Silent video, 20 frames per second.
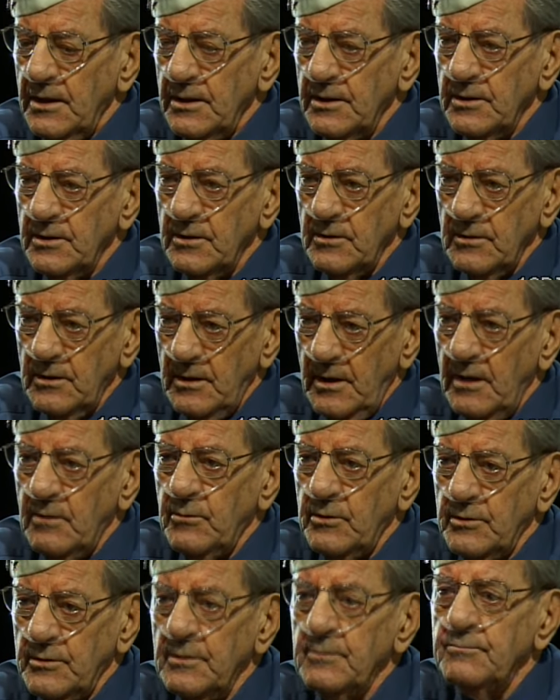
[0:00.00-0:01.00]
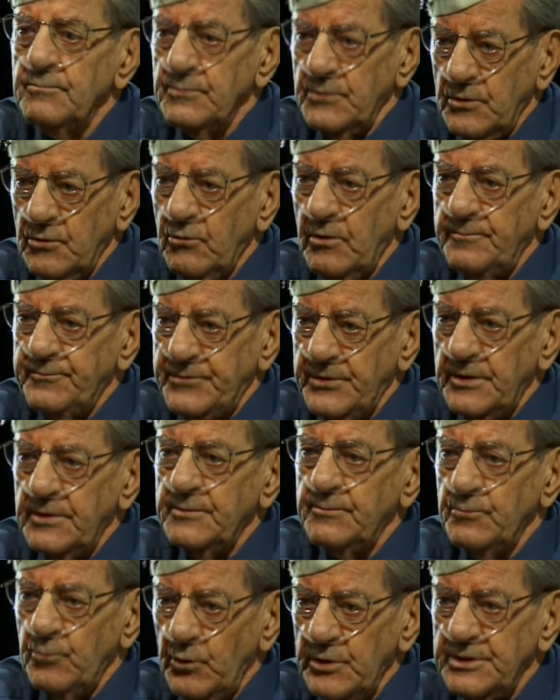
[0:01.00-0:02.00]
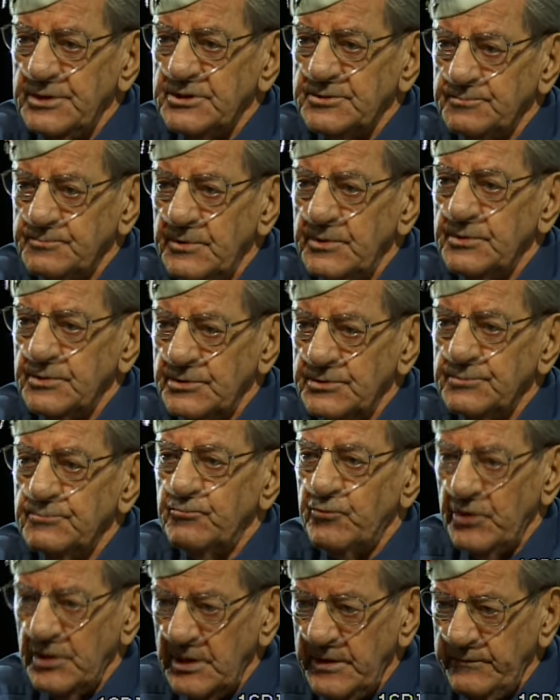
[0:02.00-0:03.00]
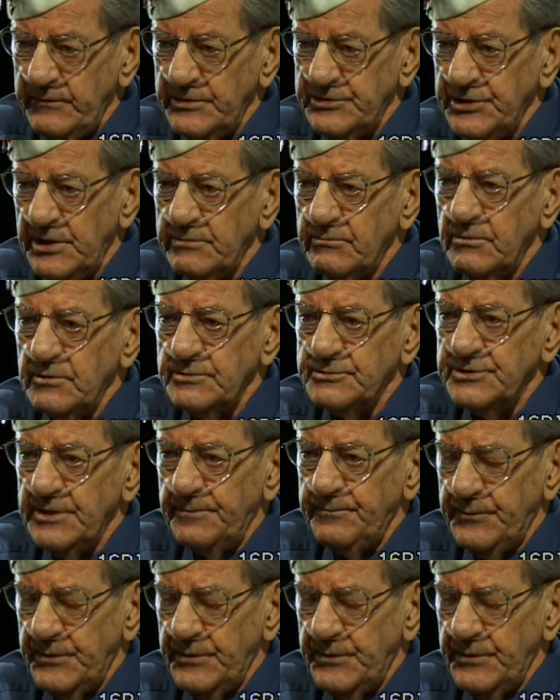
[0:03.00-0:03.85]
I want to go up there and win this, relieve the general that's up there.